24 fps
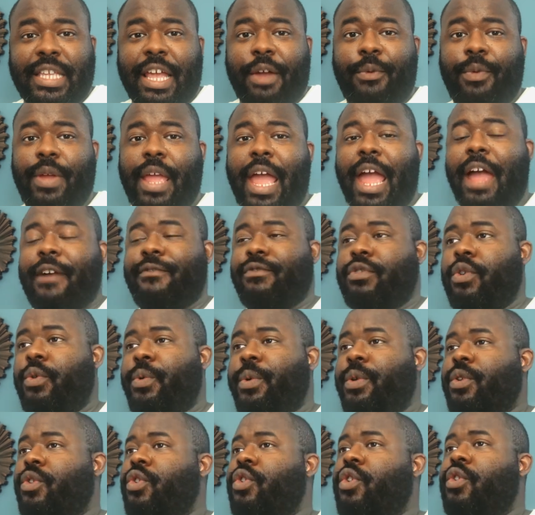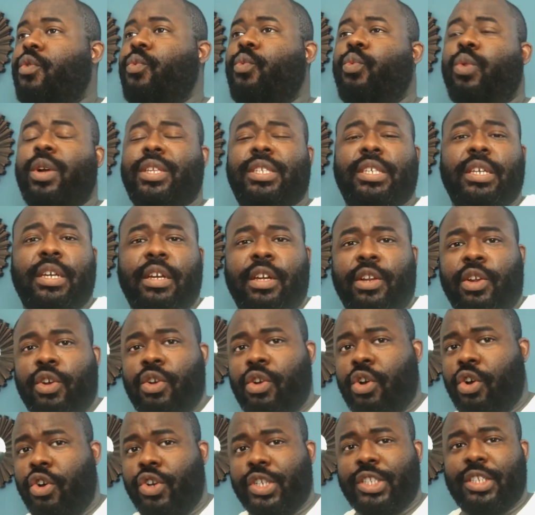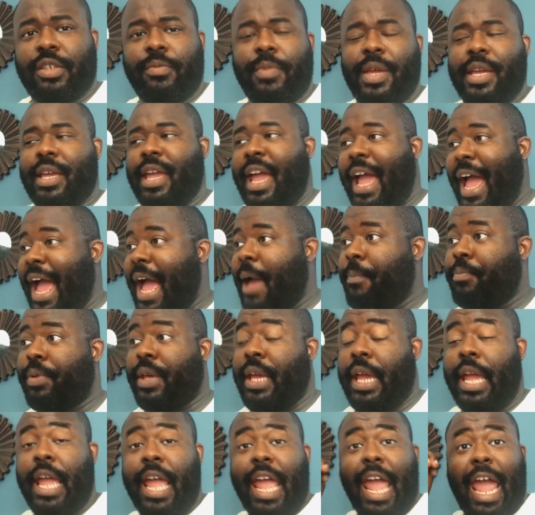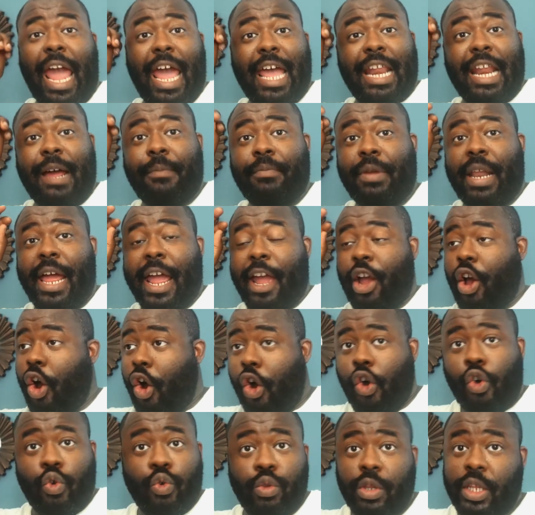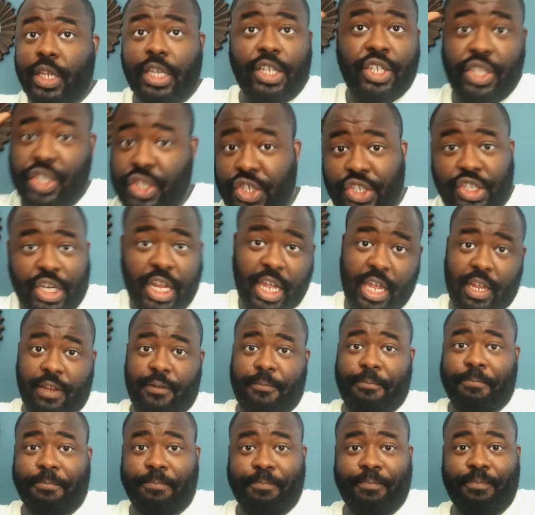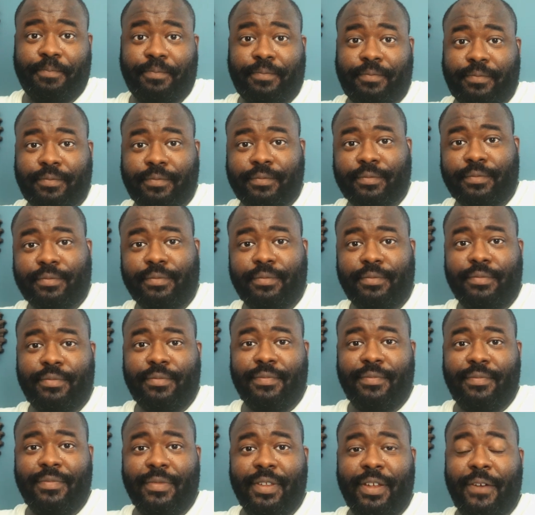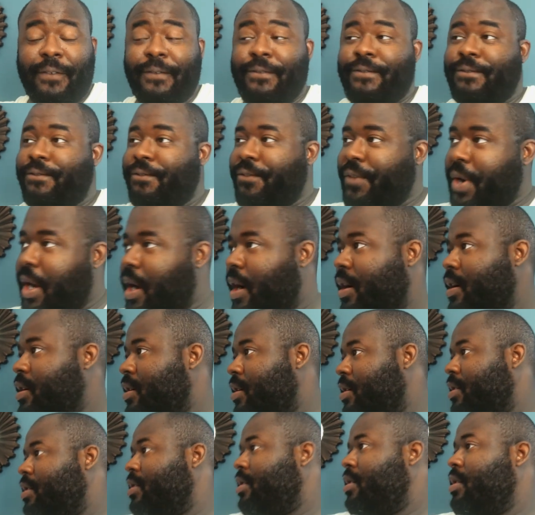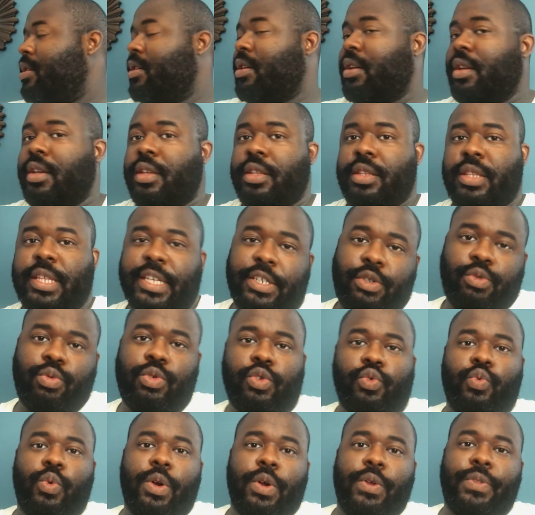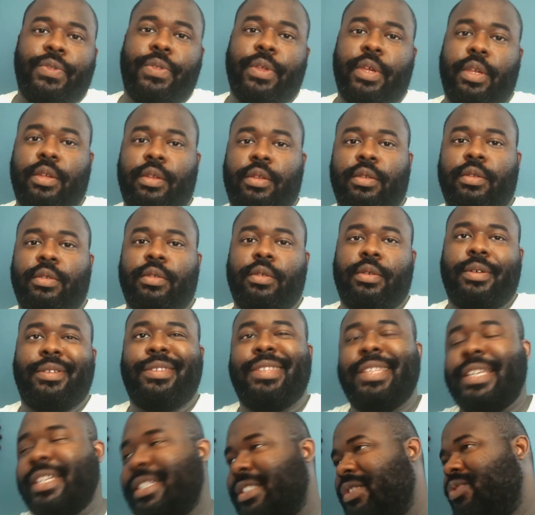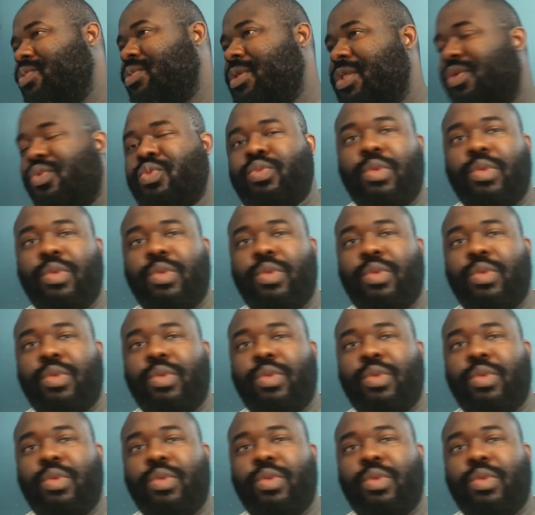that we have going on. What's it going to cost to make it happen? And I'm like, holy shit, fuck, this was worth it. This was